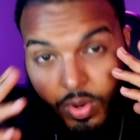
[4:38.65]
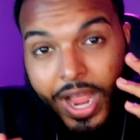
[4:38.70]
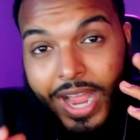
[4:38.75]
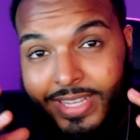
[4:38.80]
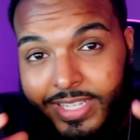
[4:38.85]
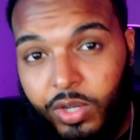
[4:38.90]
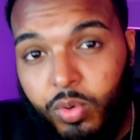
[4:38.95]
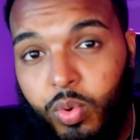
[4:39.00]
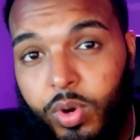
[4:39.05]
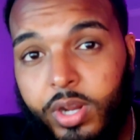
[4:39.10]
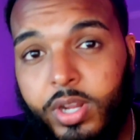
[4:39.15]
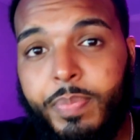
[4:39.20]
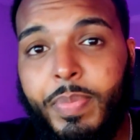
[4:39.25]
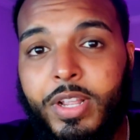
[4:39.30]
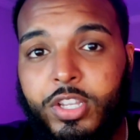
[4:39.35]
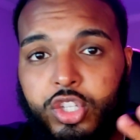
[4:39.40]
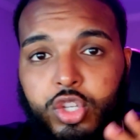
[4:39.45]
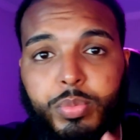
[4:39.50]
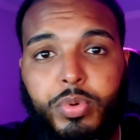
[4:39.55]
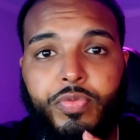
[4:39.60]
So as I worked
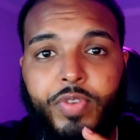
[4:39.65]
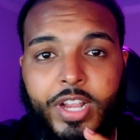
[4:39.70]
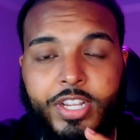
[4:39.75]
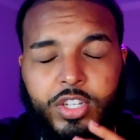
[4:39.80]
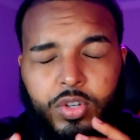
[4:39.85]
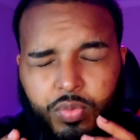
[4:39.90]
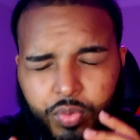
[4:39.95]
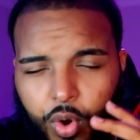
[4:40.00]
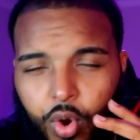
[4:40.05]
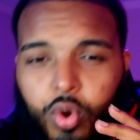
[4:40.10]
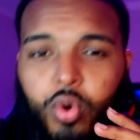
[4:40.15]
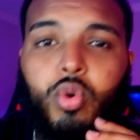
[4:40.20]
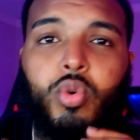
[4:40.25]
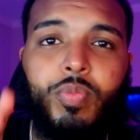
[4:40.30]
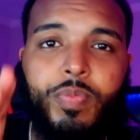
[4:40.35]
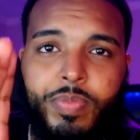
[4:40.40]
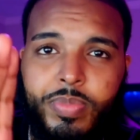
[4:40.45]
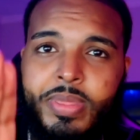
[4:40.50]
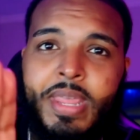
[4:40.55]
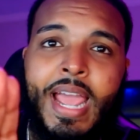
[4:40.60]
my supervisor
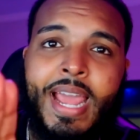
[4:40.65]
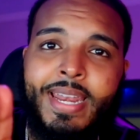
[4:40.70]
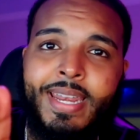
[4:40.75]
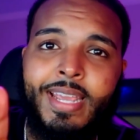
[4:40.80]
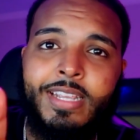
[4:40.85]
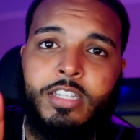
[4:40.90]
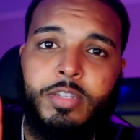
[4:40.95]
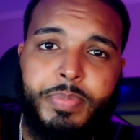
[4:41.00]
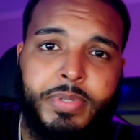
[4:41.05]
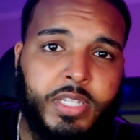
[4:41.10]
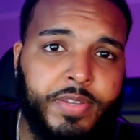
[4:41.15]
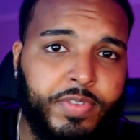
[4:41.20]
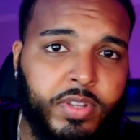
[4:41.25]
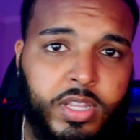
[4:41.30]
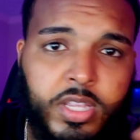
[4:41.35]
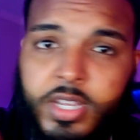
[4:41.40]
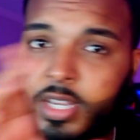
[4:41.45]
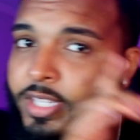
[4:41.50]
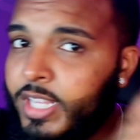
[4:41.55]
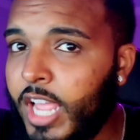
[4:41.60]
role that night
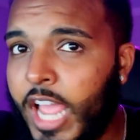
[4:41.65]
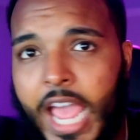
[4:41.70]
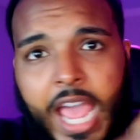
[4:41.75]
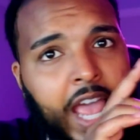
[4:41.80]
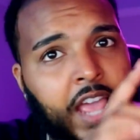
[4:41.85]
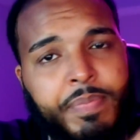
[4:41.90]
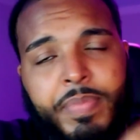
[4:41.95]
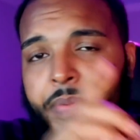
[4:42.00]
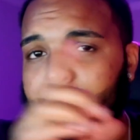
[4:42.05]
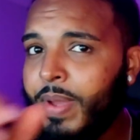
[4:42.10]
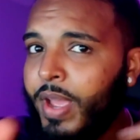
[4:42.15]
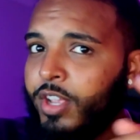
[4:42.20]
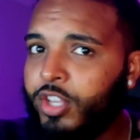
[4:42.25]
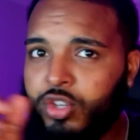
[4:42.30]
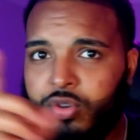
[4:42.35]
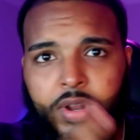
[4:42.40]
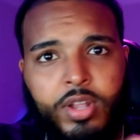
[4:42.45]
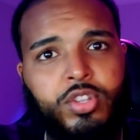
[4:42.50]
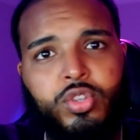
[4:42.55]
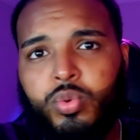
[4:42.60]
specifically, because I had been
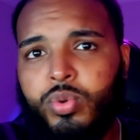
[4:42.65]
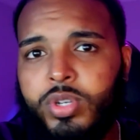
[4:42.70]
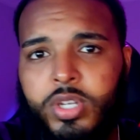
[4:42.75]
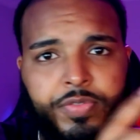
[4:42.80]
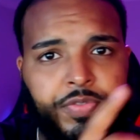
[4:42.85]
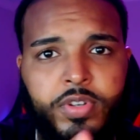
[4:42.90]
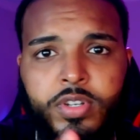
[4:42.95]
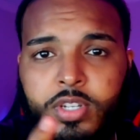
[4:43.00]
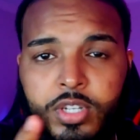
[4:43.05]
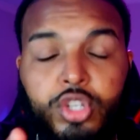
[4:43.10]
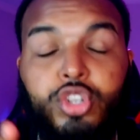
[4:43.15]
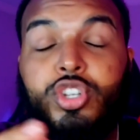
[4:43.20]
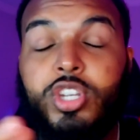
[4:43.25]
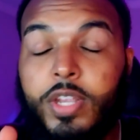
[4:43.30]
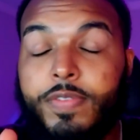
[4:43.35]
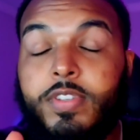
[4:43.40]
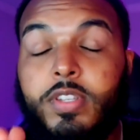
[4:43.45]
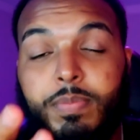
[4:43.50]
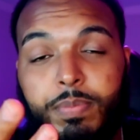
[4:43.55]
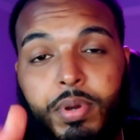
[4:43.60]
bouncing around doing different
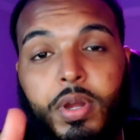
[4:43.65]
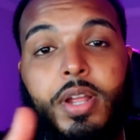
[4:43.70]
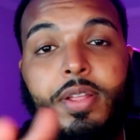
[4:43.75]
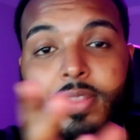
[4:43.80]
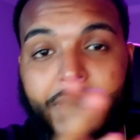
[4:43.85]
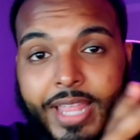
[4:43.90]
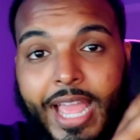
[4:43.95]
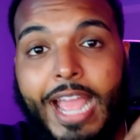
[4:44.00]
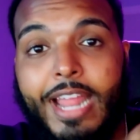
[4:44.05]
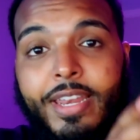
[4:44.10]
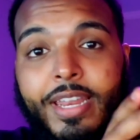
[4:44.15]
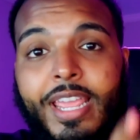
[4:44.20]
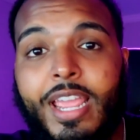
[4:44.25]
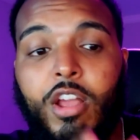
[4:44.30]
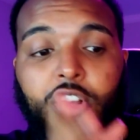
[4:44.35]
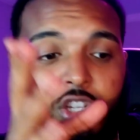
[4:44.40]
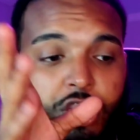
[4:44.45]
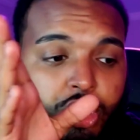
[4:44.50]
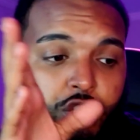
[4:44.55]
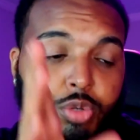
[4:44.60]
shifts, but that night
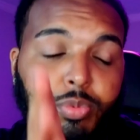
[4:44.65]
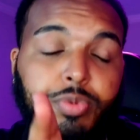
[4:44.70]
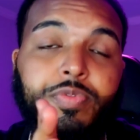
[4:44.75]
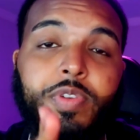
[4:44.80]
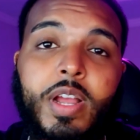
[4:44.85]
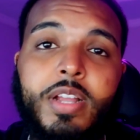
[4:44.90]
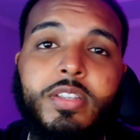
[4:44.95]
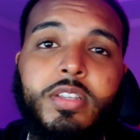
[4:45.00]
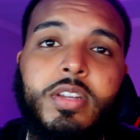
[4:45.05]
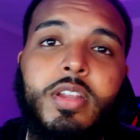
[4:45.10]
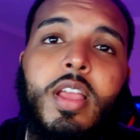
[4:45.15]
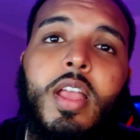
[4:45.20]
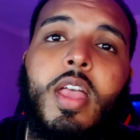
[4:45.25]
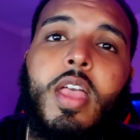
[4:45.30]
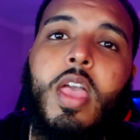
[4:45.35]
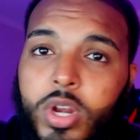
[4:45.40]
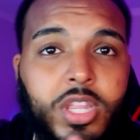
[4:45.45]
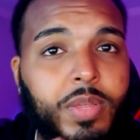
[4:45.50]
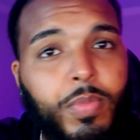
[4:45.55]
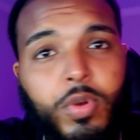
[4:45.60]
I was a supervisor.
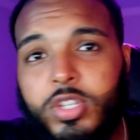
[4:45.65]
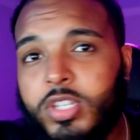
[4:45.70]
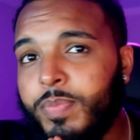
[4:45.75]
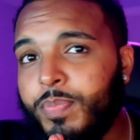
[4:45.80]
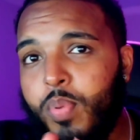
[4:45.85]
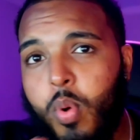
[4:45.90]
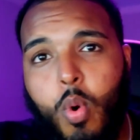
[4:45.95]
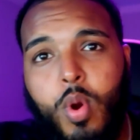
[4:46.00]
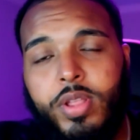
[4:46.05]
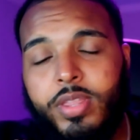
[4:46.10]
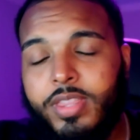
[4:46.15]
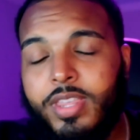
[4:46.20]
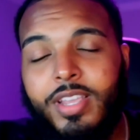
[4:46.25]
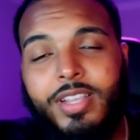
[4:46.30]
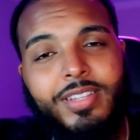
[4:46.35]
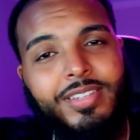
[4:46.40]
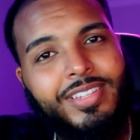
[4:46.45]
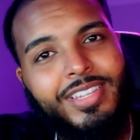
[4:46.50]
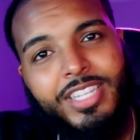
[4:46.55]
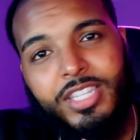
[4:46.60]
One of the most important
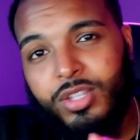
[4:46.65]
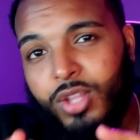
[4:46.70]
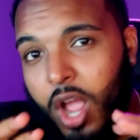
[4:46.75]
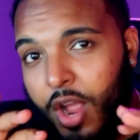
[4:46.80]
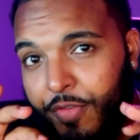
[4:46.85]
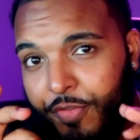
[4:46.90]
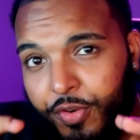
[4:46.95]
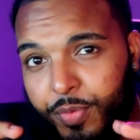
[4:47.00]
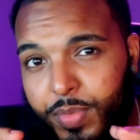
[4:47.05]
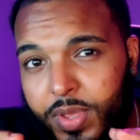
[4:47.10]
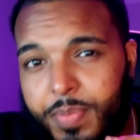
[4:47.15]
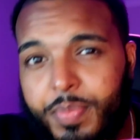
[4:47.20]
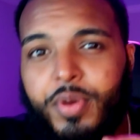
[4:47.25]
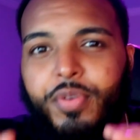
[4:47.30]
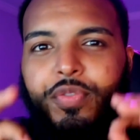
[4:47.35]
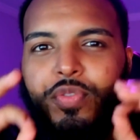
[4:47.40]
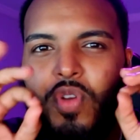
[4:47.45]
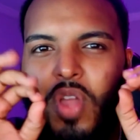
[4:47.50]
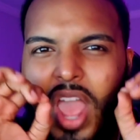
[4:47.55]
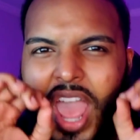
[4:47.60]
things, not for me,
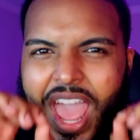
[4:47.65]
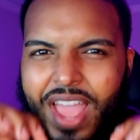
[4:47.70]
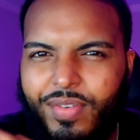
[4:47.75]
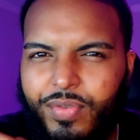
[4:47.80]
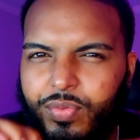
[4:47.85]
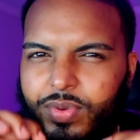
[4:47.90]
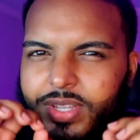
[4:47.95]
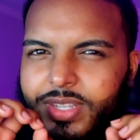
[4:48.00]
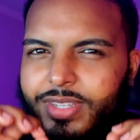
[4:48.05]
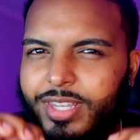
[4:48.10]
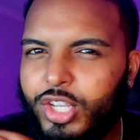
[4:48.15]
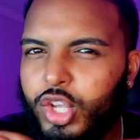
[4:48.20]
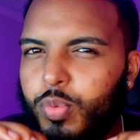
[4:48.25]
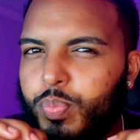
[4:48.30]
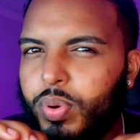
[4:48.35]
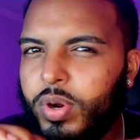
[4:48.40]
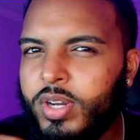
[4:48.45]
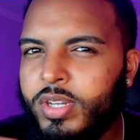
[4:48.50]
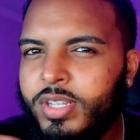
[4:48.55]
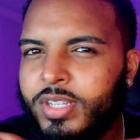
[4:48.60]
but for every single
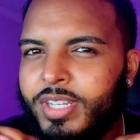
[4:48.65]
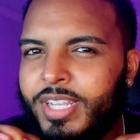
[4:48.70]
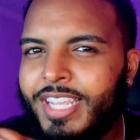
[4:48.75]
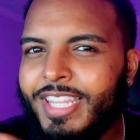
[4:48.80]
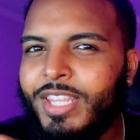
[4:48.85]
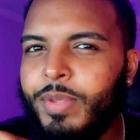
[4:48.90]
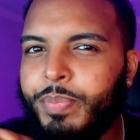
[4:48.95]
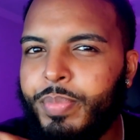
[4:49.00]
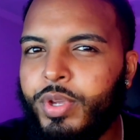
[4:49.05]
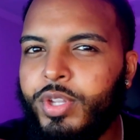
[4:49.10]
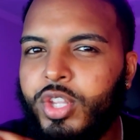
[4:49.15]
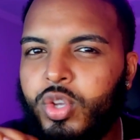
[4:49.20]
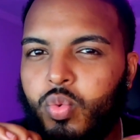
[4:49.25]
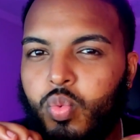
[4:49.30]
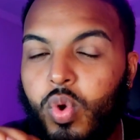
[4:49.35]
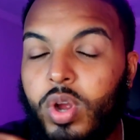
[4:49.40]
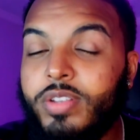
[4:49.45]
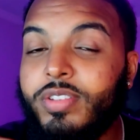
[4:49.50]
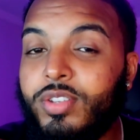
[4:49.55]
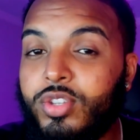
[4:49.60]
person in the
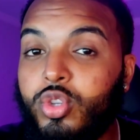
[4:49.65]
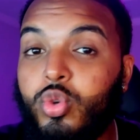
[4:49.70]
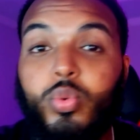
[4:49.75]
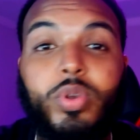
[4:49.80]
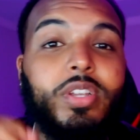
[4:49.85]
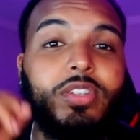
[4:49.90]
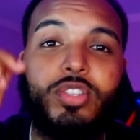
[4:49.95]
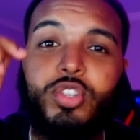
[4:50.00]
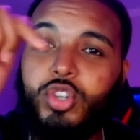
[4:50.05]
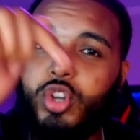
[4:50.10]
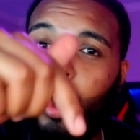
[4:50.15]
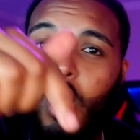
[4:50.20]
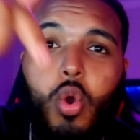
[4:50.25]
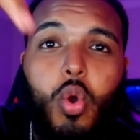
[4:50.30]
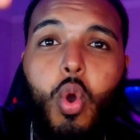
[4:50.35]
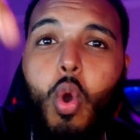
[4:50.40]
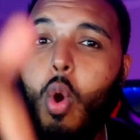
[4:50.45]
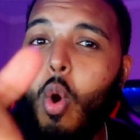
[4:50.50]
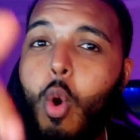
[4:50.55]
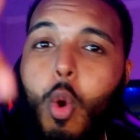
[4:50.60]
building wants to do is
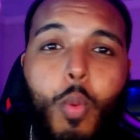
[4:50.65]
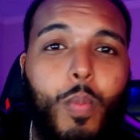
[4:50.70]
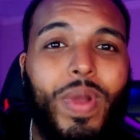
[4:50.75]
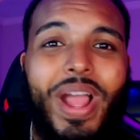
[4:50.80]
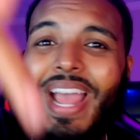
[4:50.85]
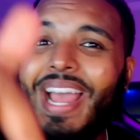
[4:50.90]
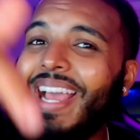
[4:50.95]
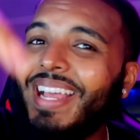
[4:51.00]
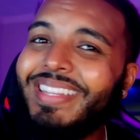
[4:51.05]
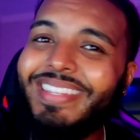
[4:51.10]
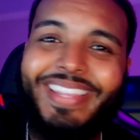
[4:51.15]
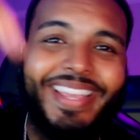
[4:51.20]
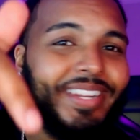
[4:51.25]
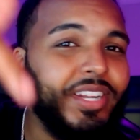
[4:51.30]
go home at